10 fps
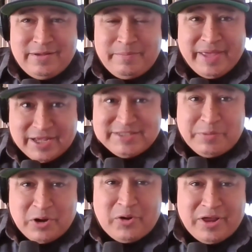because they
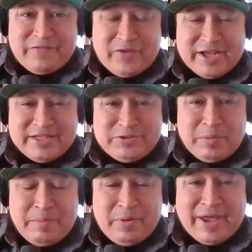were going to the fucking
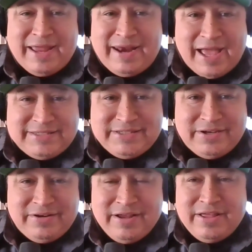Super Bowl. And last
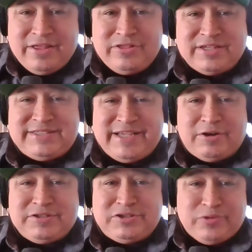year, the
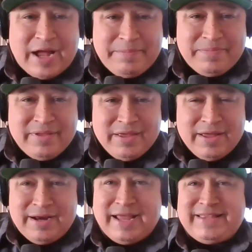sales dropped.
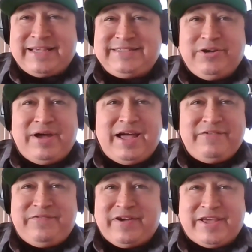Like they still
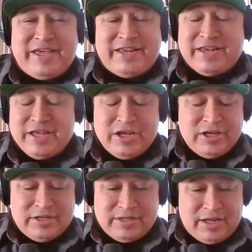have fucking,
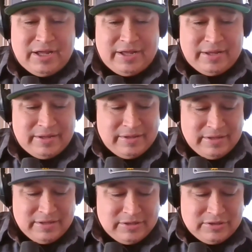
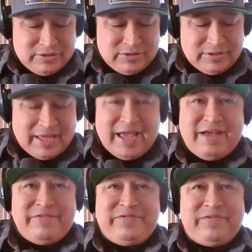they
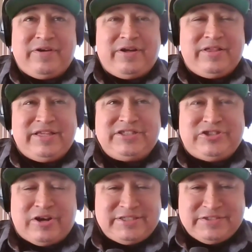have these
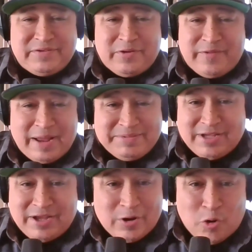jerseys from the
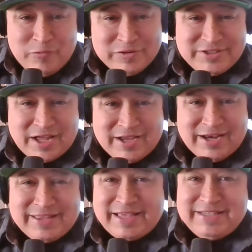Rams on overstock.
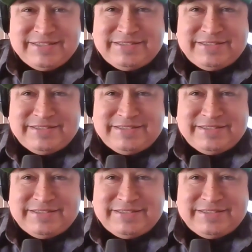Like they